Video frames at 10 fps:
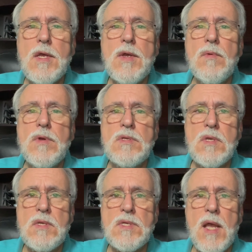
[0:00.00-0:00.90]
which
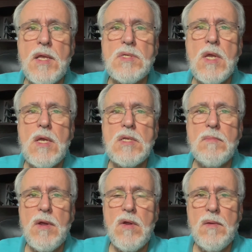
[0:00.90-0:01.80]
he says to
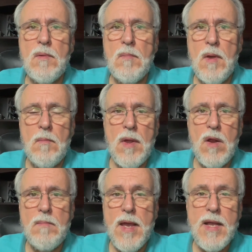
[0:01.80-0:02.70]
Mary
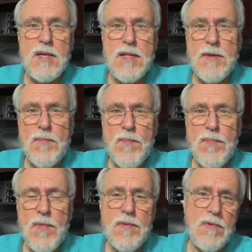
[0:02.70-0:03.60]
Magdalene,
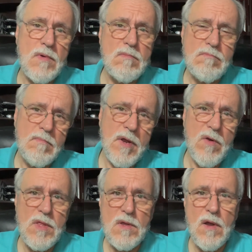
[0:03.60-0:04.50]
or Mary
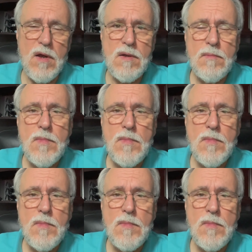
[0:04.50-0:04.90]
in the garden,